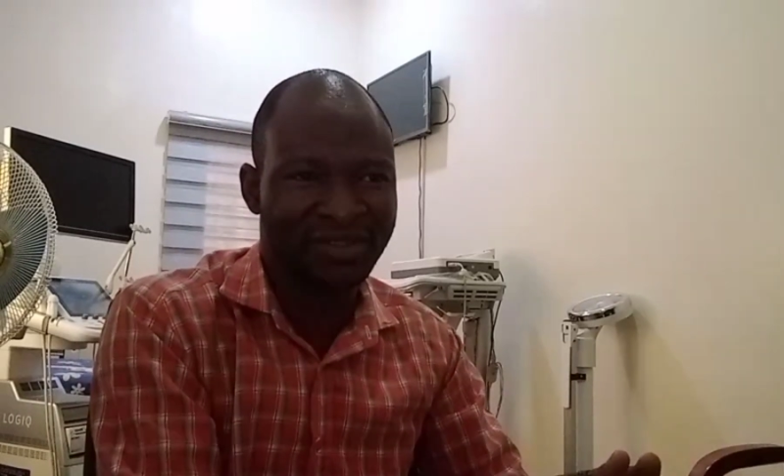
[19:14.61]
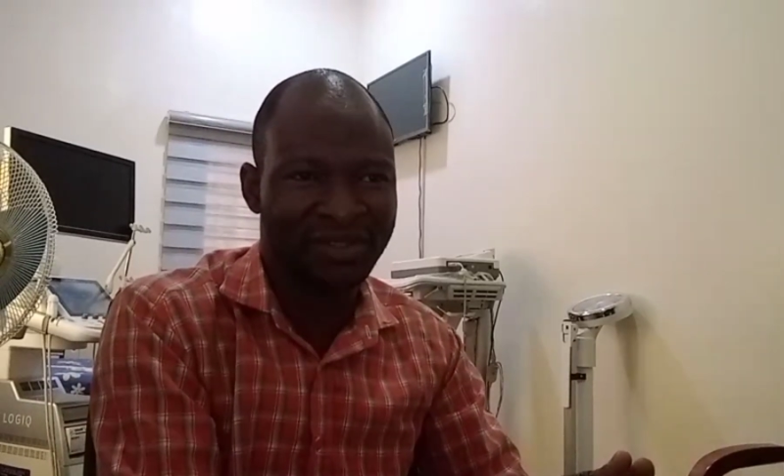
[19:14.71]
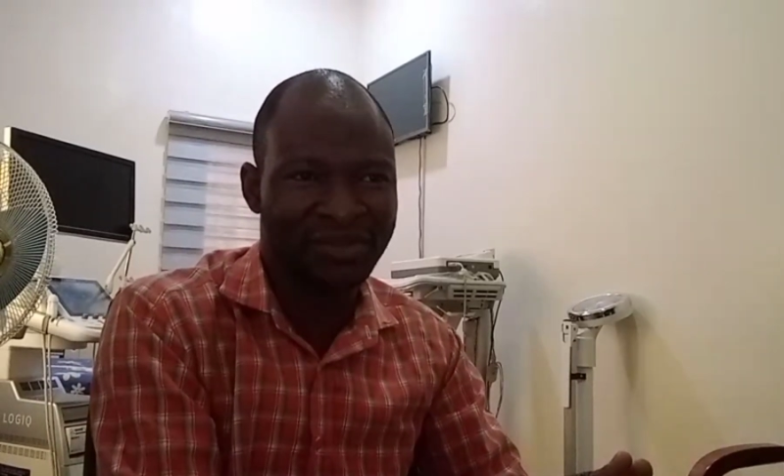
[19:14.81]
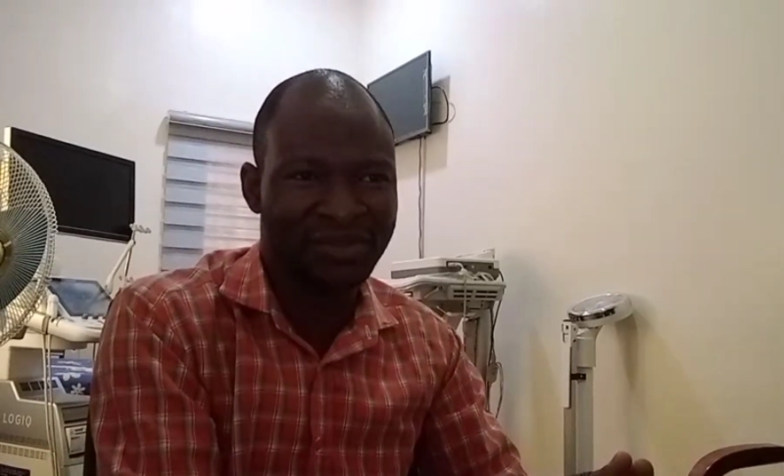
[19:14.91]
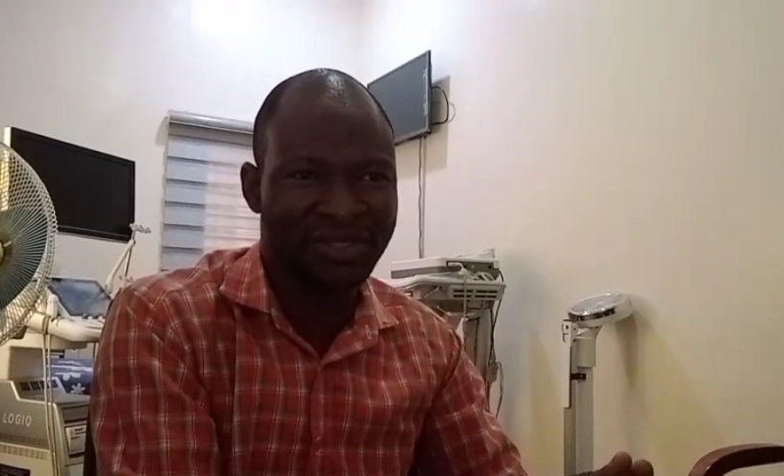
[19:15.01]

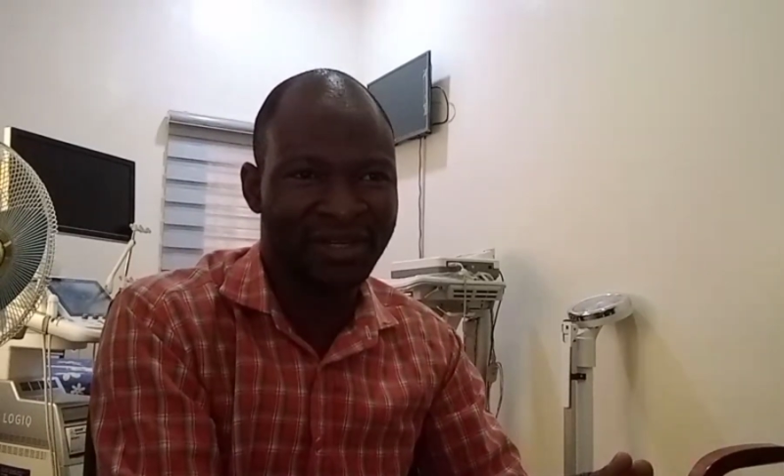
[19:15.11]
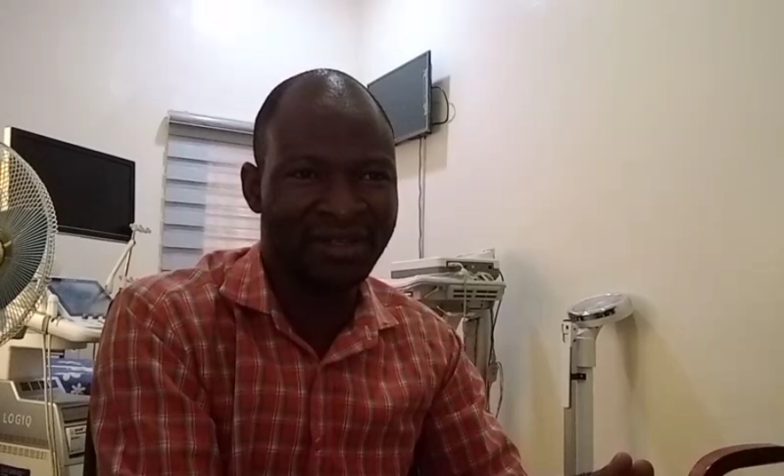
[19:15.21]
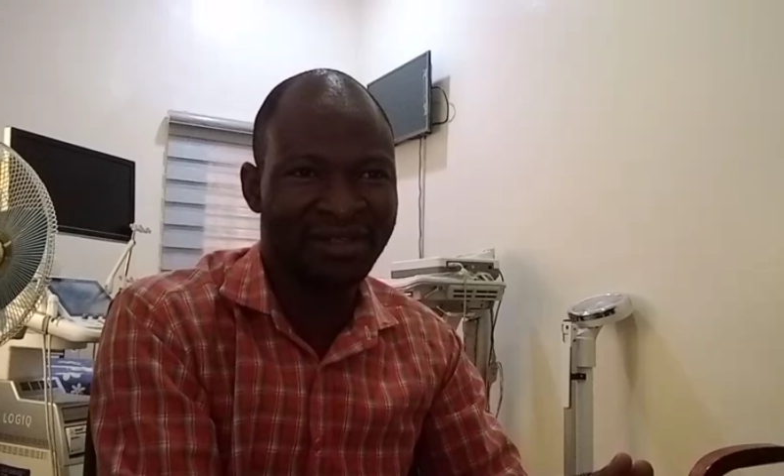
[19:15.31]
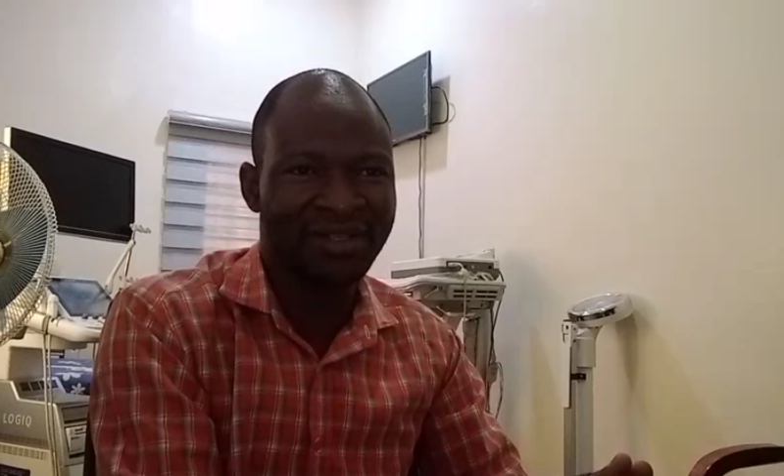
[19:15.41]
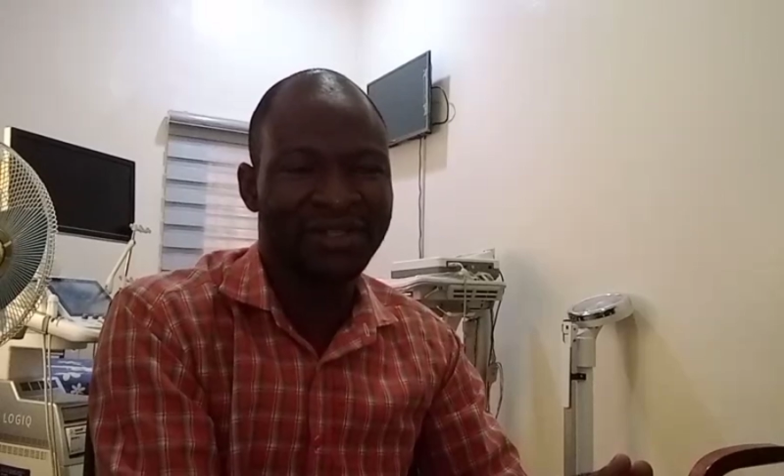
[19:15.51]

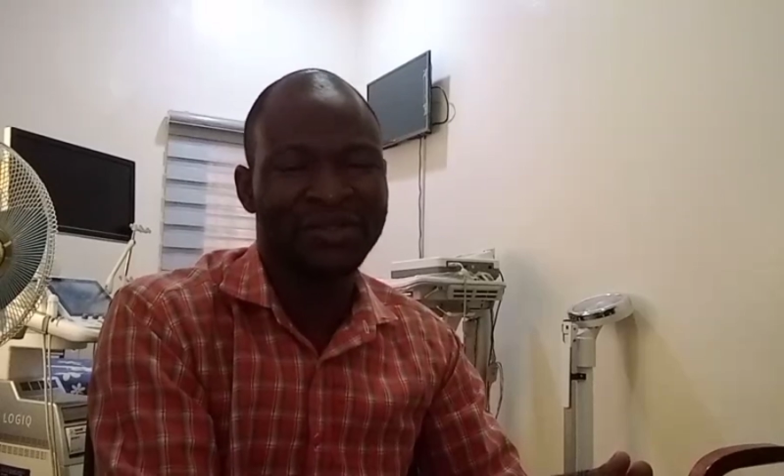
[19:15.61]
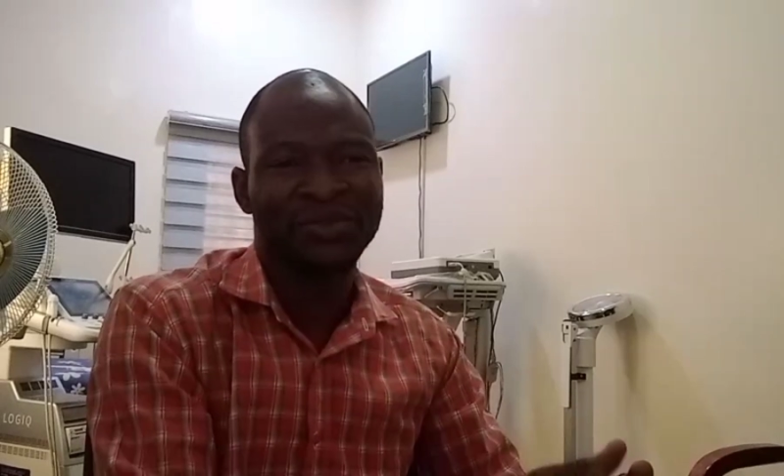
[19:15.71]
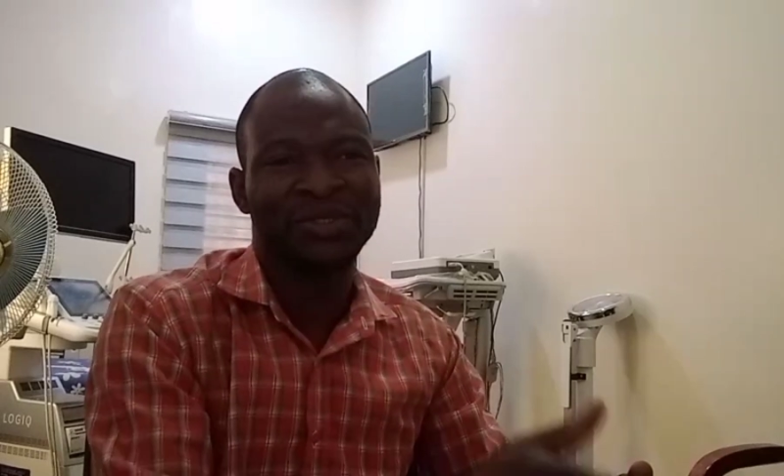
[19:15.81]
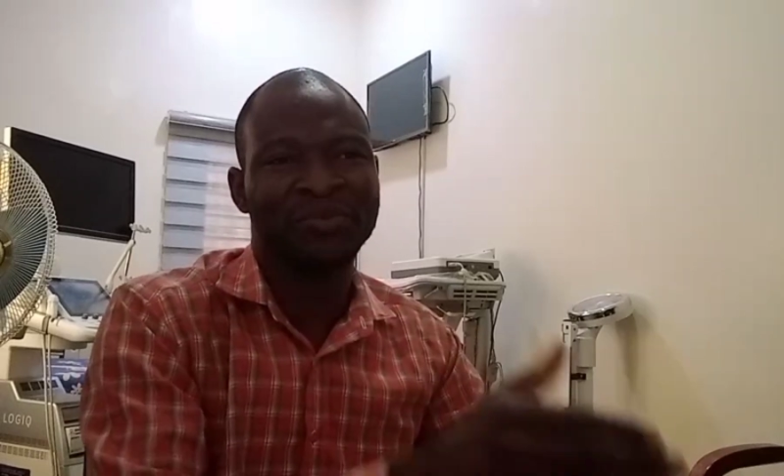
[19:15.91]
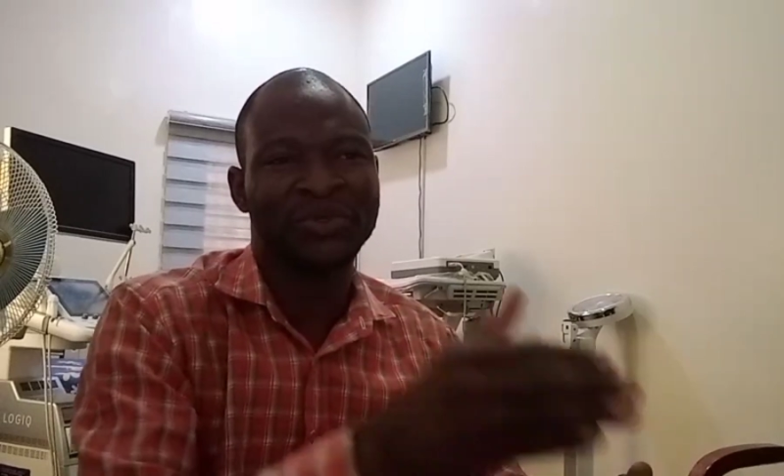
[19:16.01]
transducer
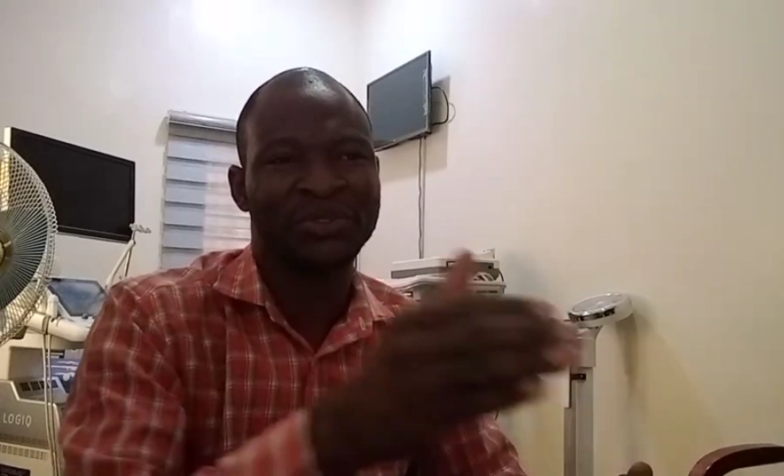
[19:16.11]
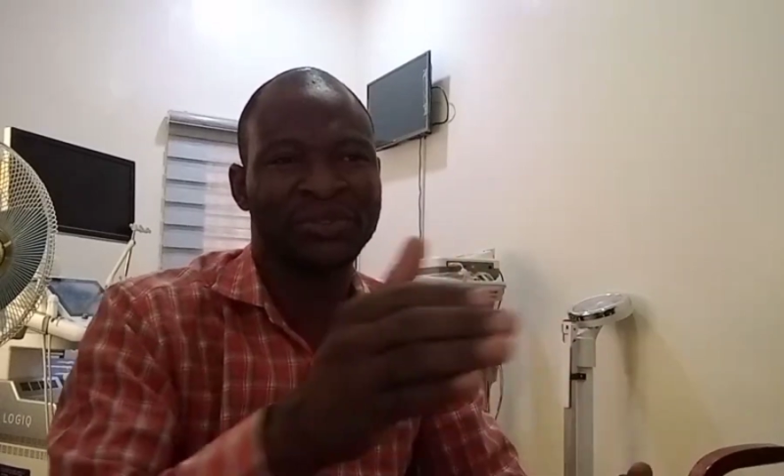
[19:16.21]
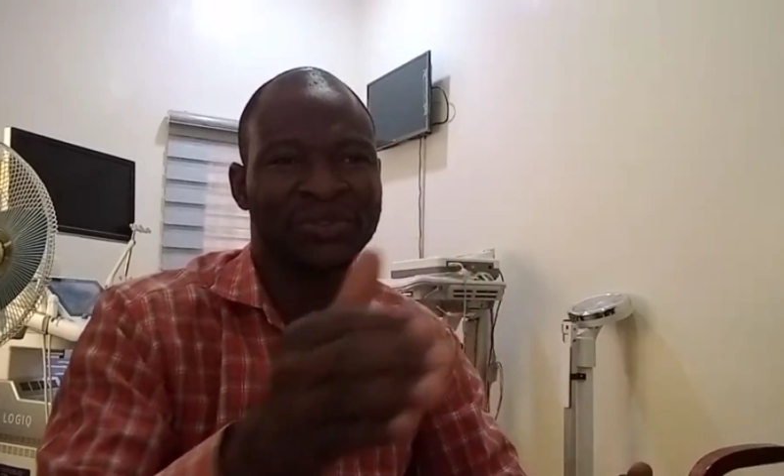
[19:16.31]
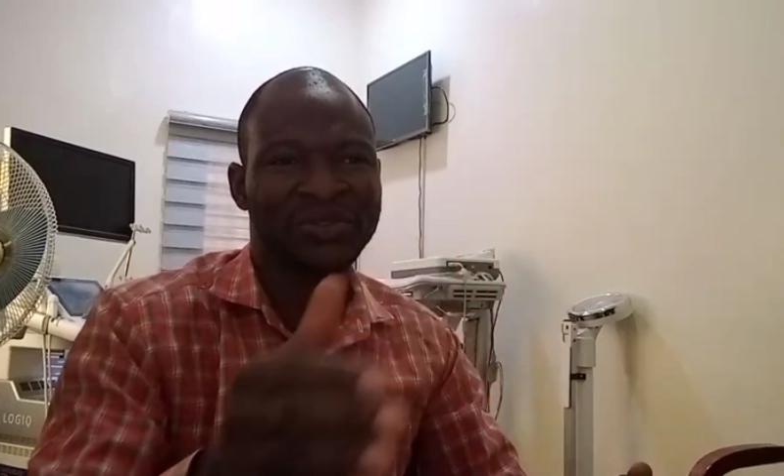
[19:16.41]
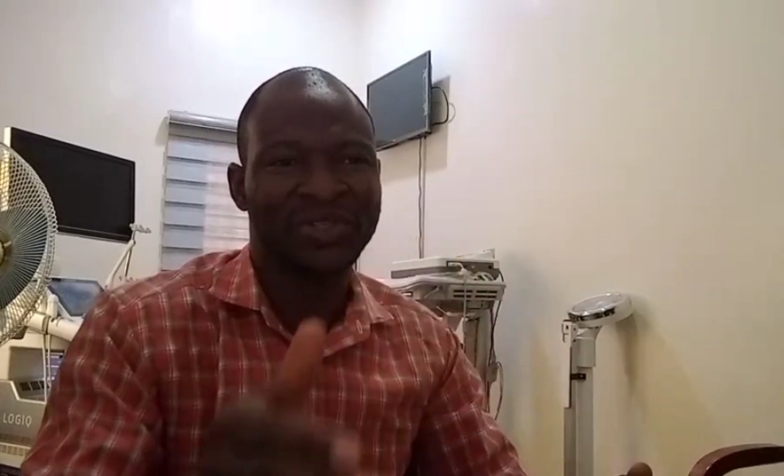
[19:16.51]
will
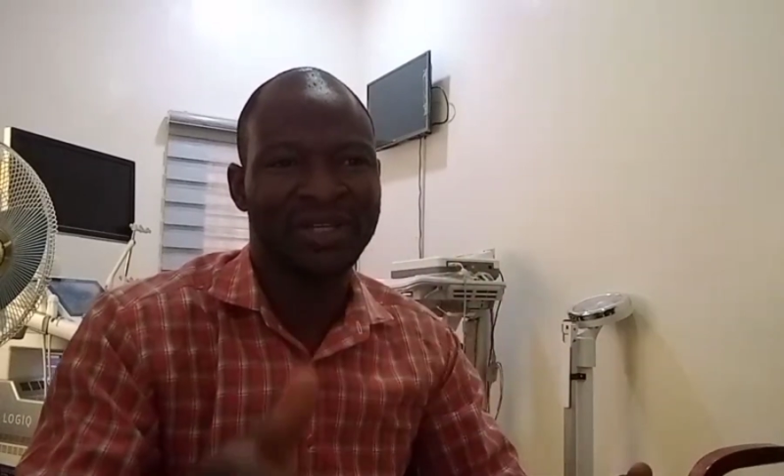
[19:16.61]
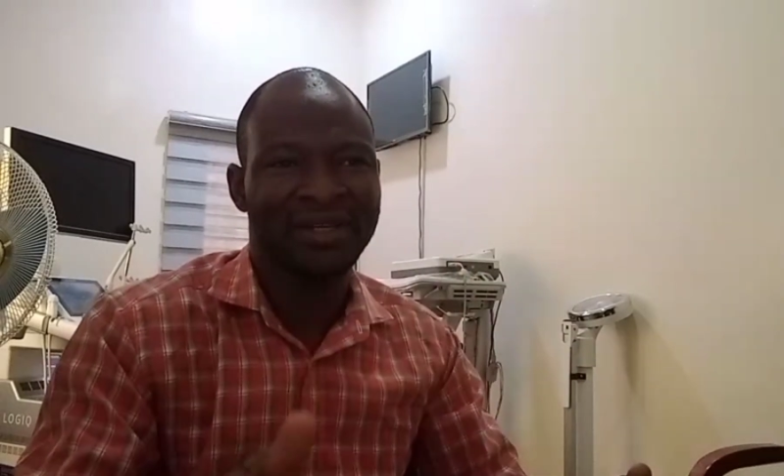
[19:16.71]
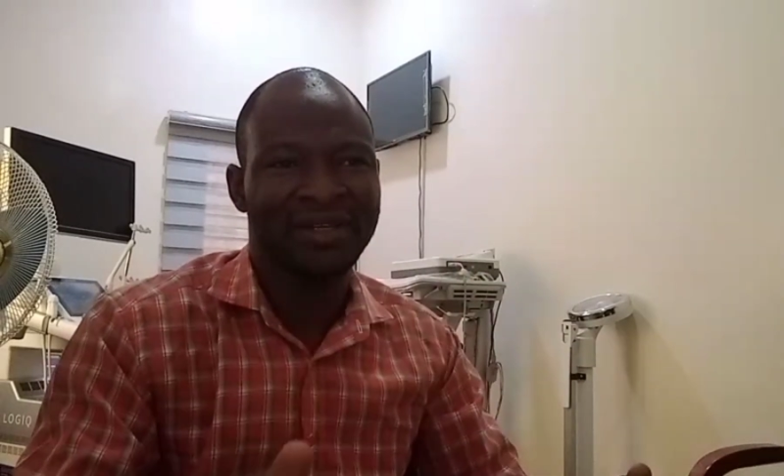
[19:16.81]
produce